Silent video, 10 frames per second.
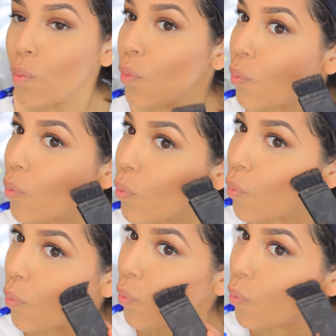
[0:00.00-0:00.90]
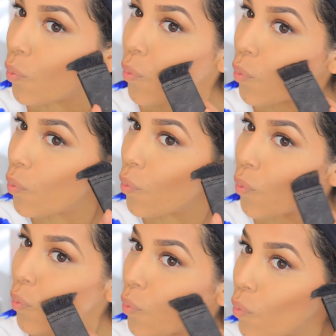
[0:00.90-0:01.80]
Kit, and just to
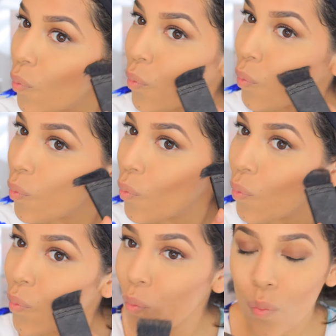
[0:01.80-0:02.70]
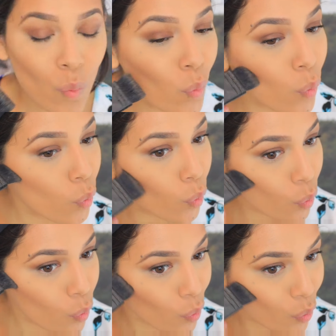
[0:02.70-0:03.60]
chisel out my cheekbones a little bit,
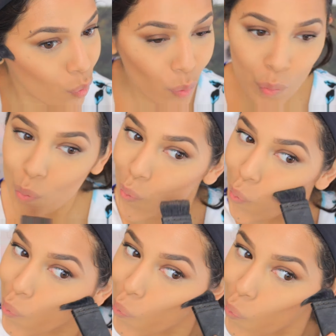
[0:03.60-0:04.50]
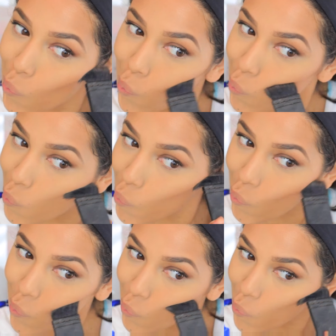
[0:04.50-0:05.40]
just because I really like to look
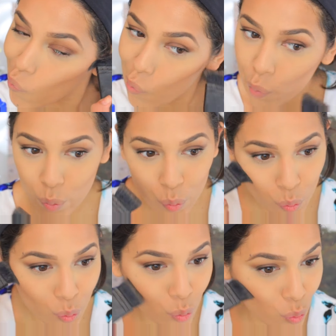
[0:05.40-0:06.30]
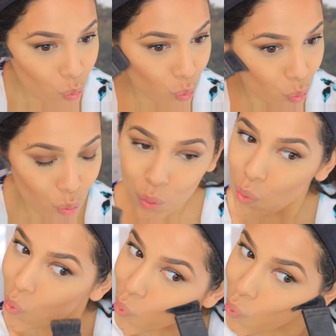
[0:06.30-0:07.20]
contoured and chiseled. I
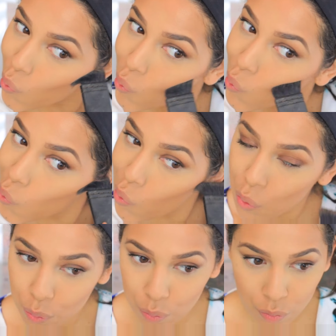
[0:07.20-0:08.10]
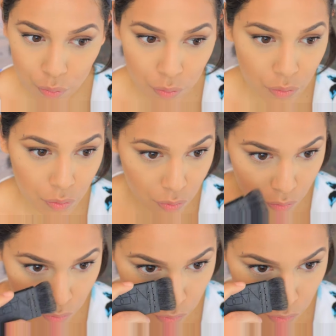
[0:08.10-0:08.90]
feel like it looks really flawless.